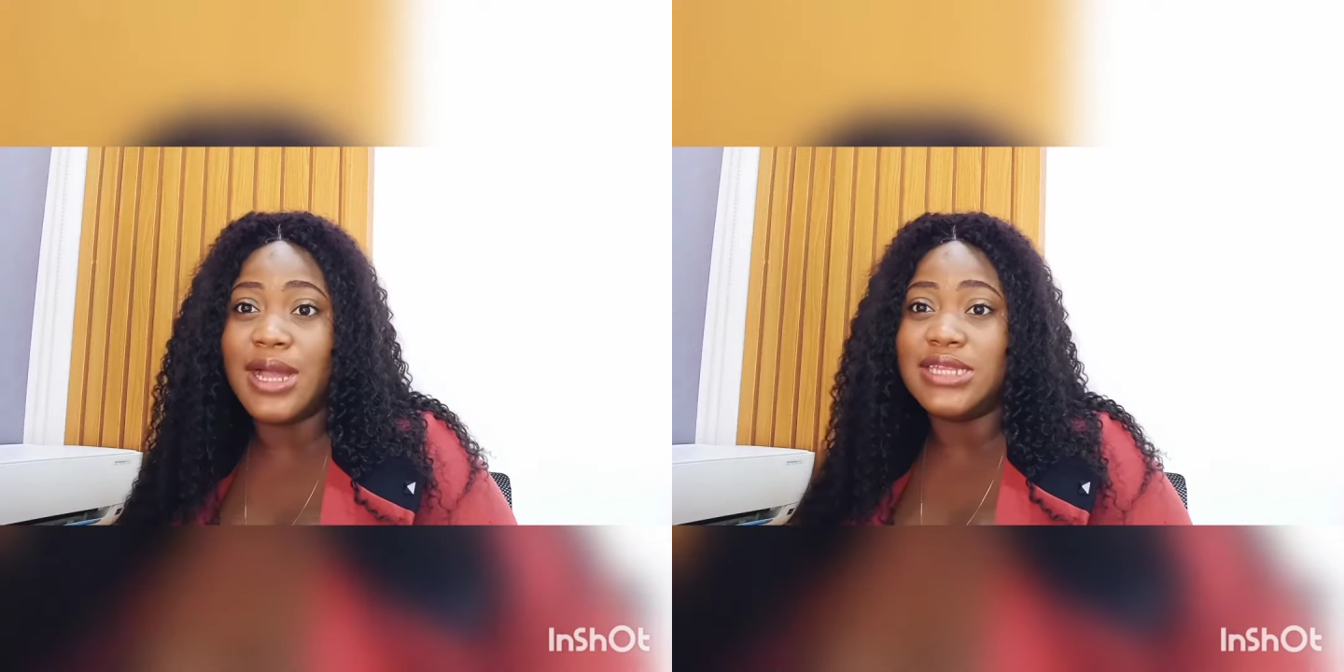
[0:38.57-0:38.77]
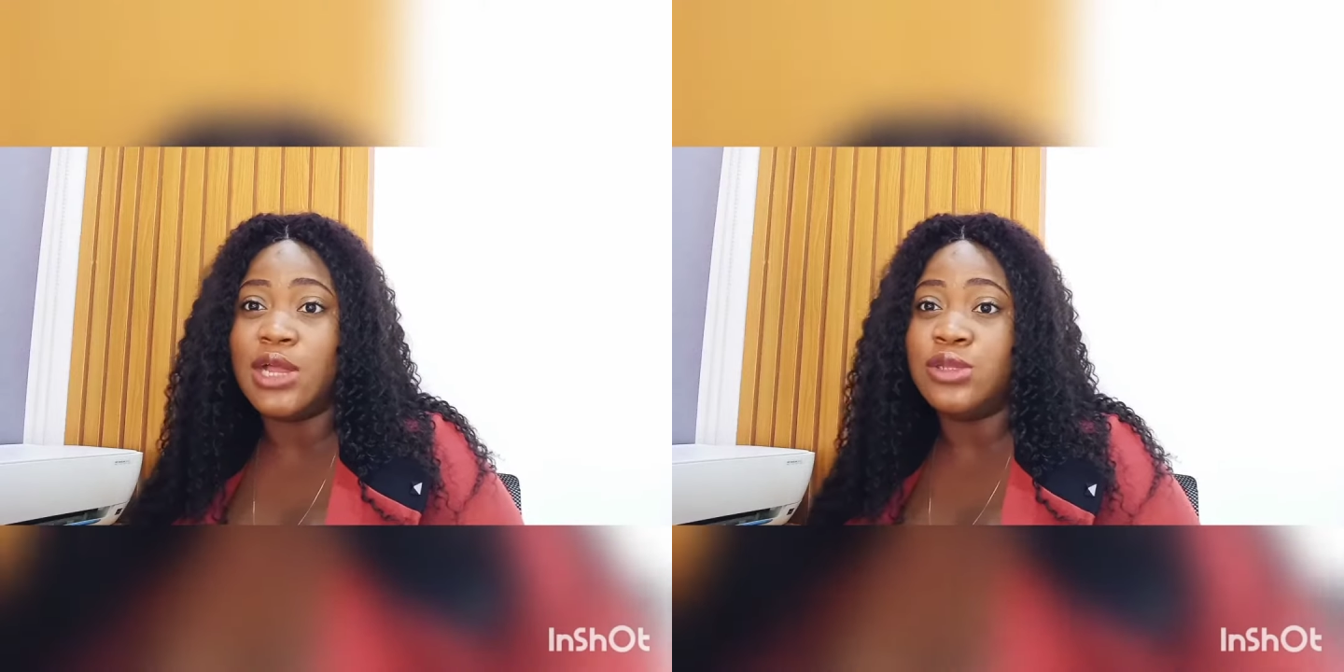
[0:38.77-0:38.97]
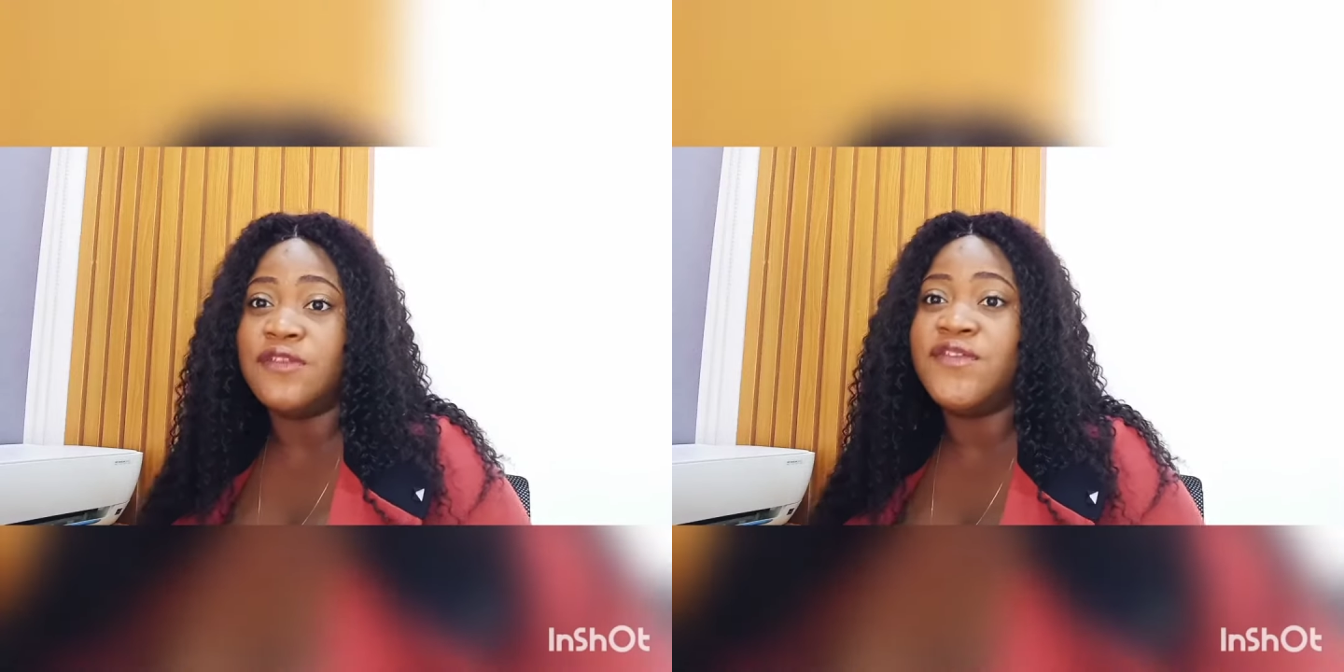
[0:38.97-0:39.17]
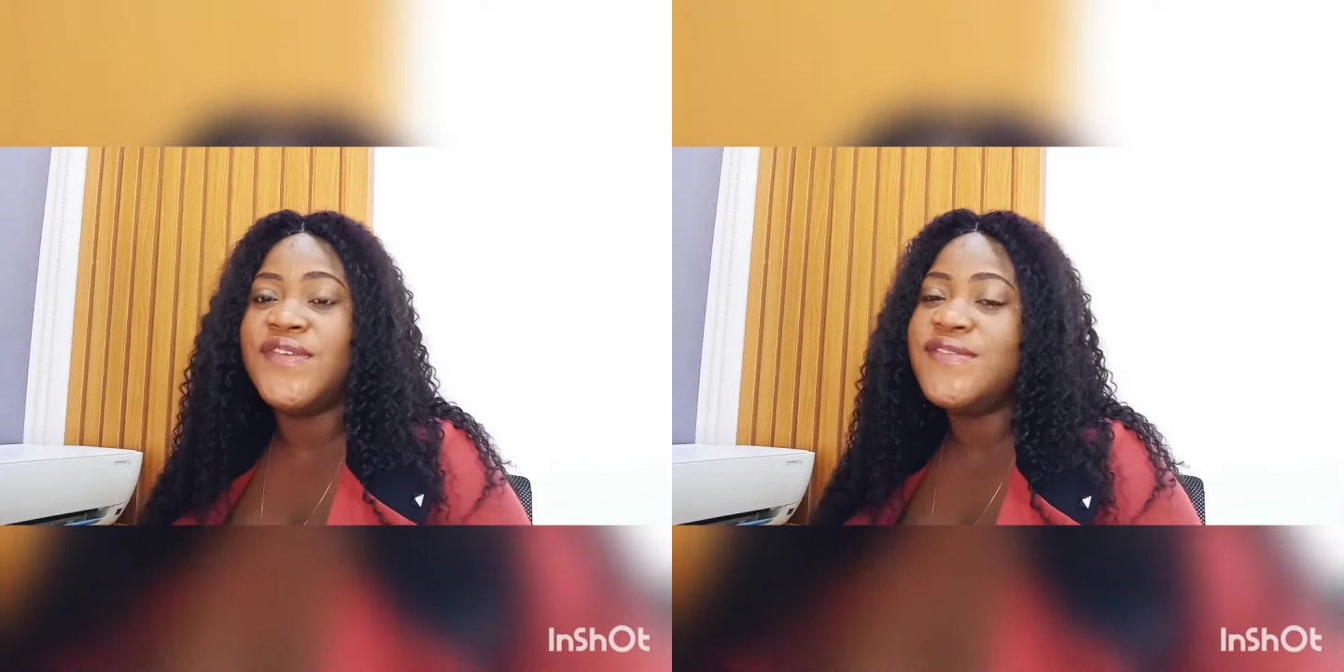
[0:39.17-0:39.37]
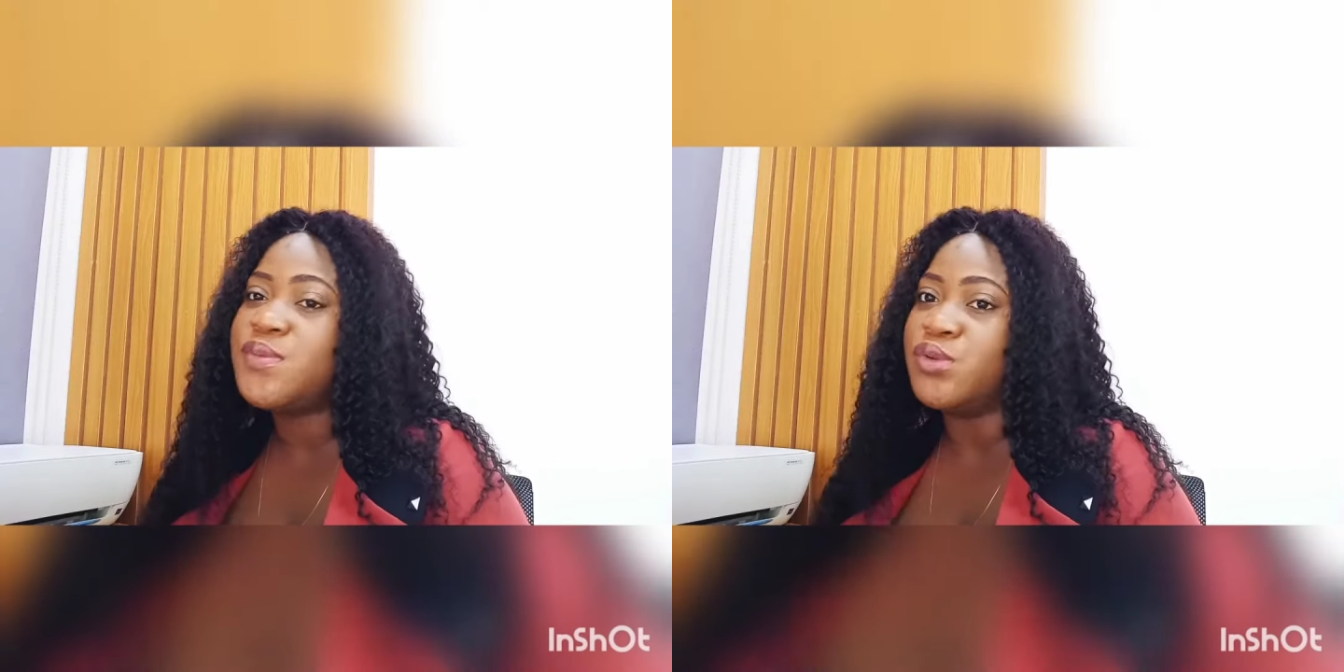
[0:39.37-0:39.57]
and they're on the 5th